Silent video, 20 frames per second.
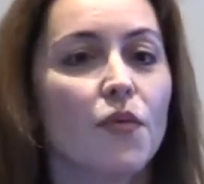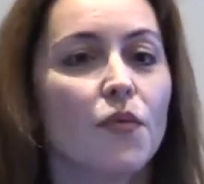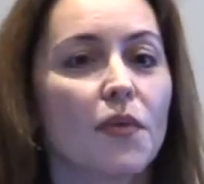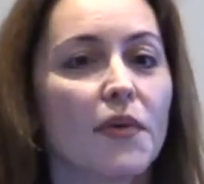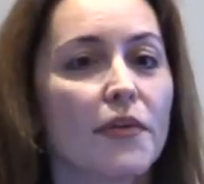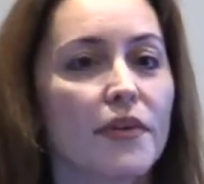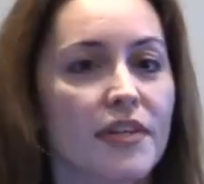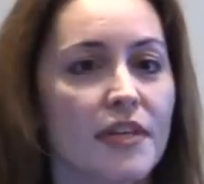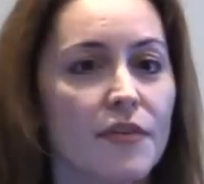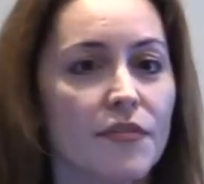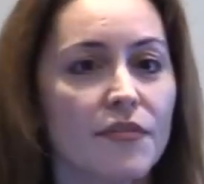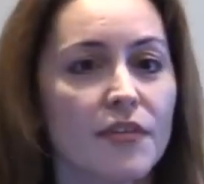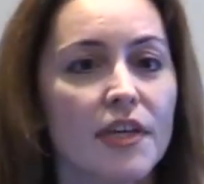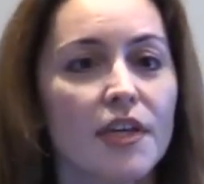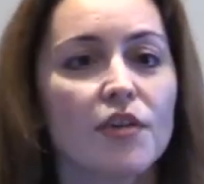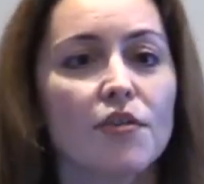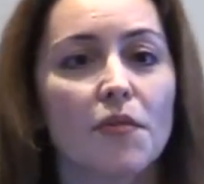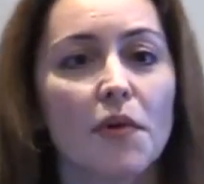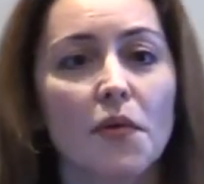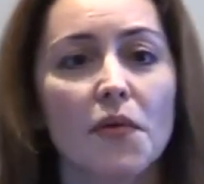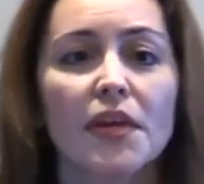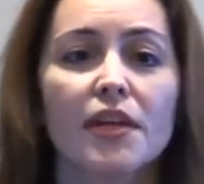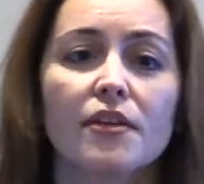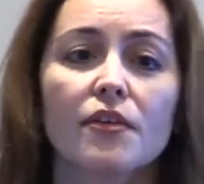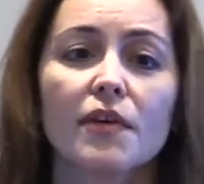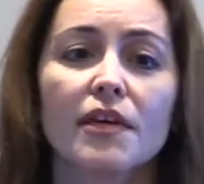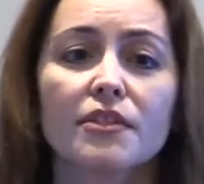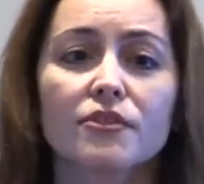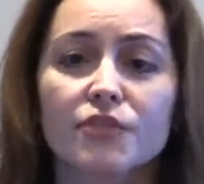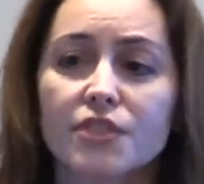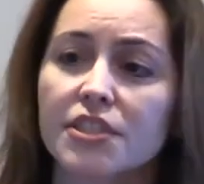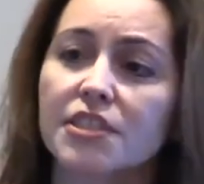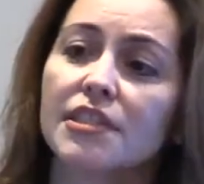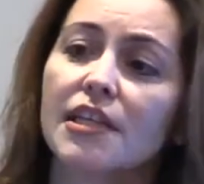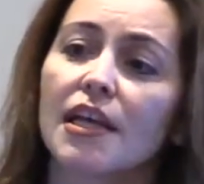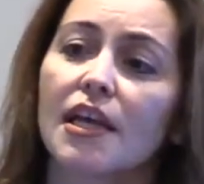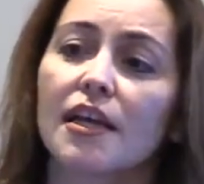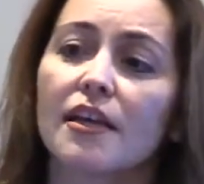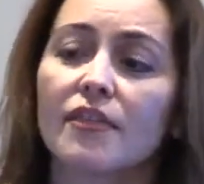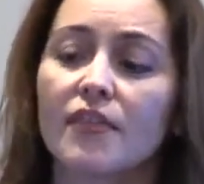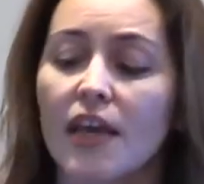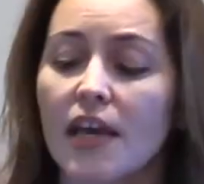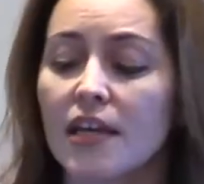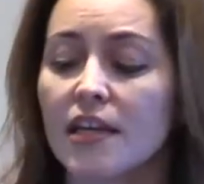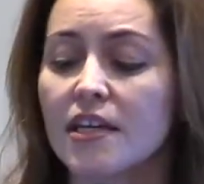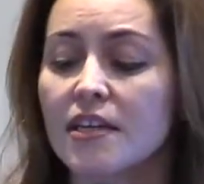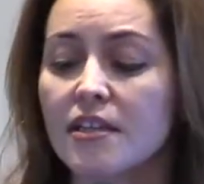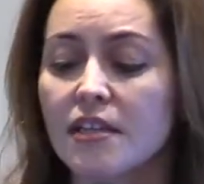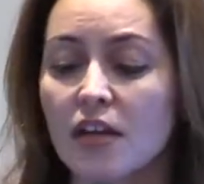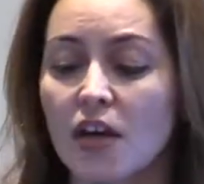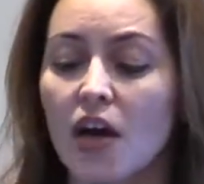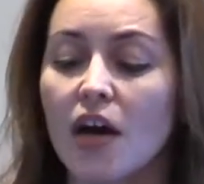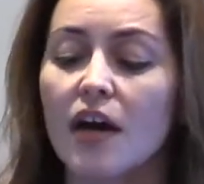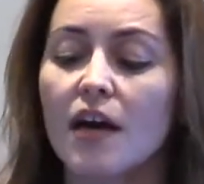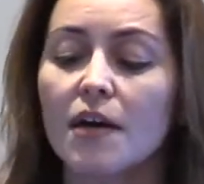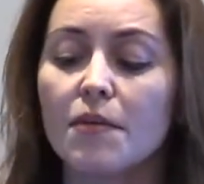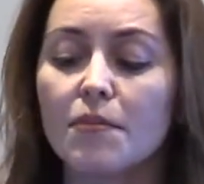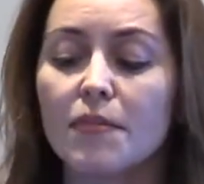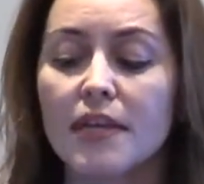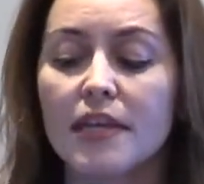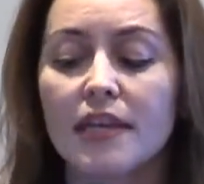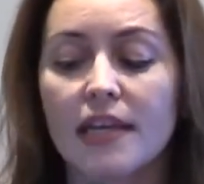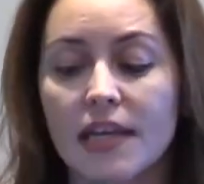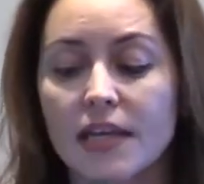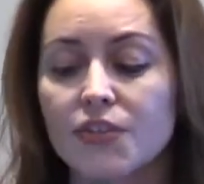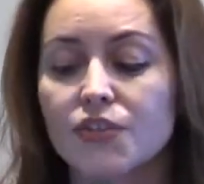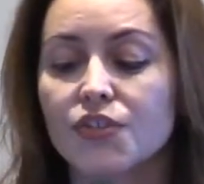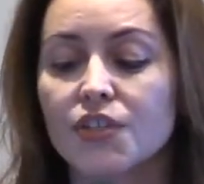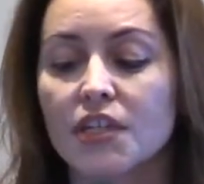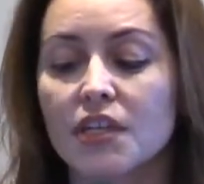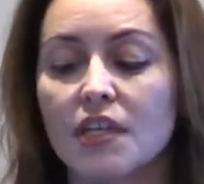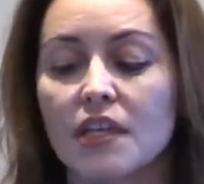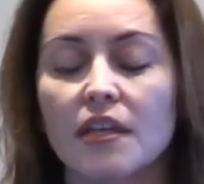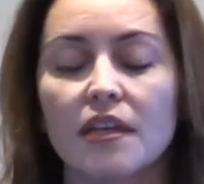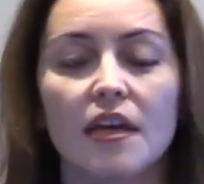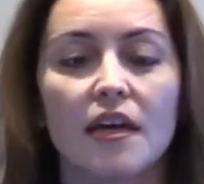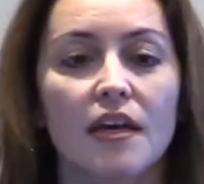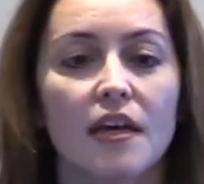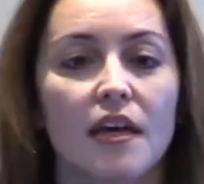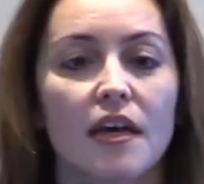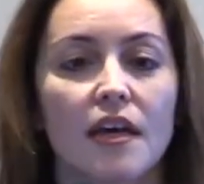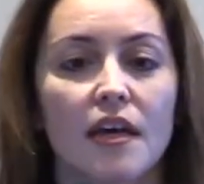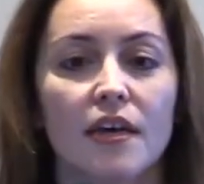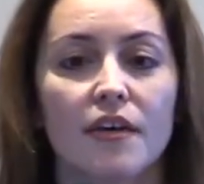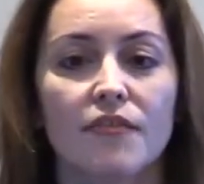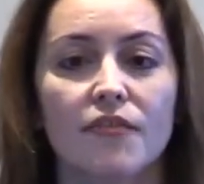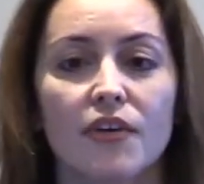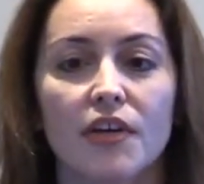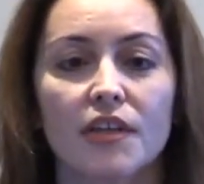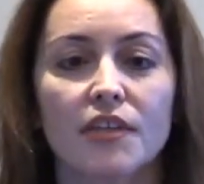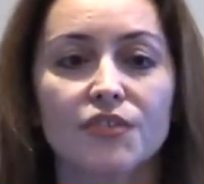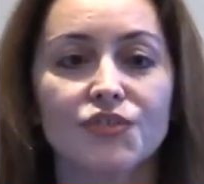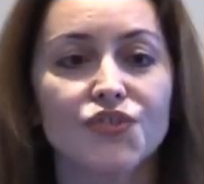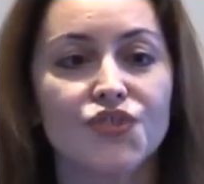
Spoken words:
we're definitely growing to understand that it's a combination of